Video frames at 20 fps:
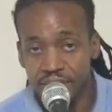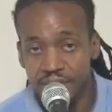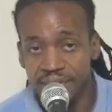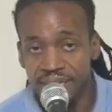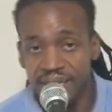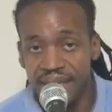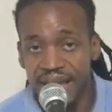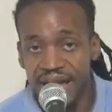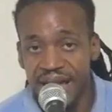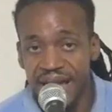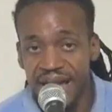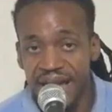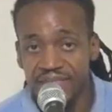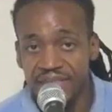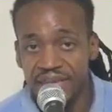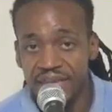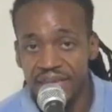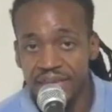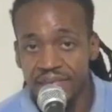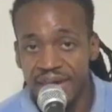I mean, I can
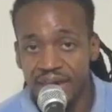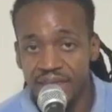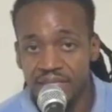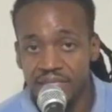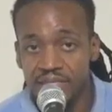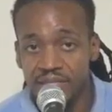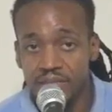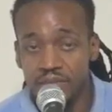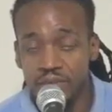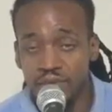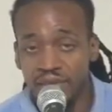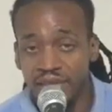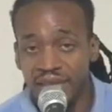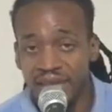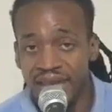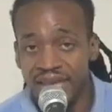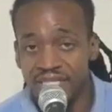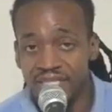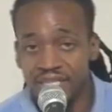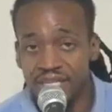think back to
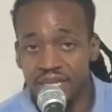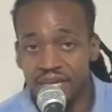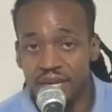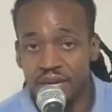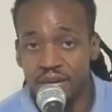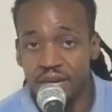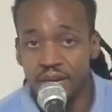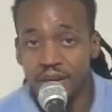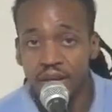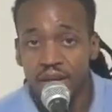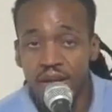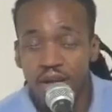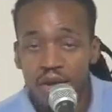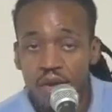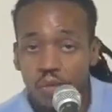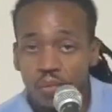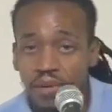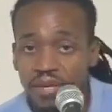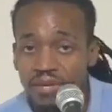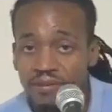last year
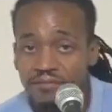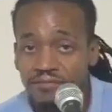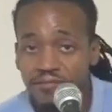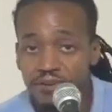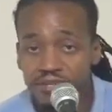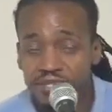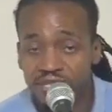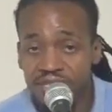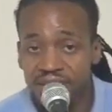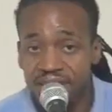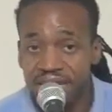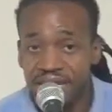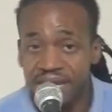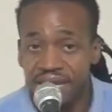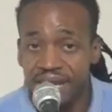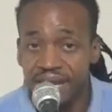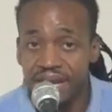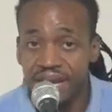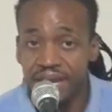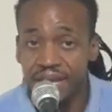when First Lady
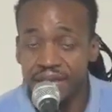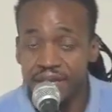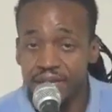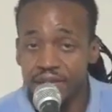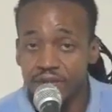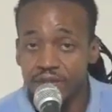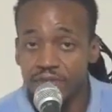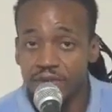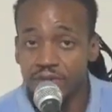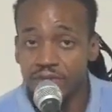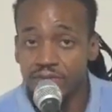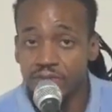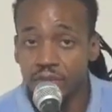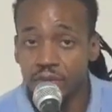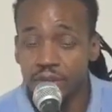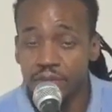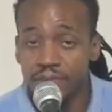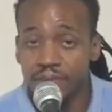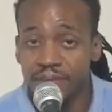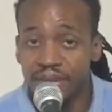and I, you know, first
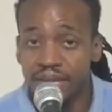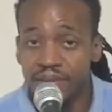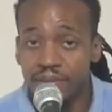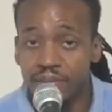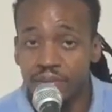brought baby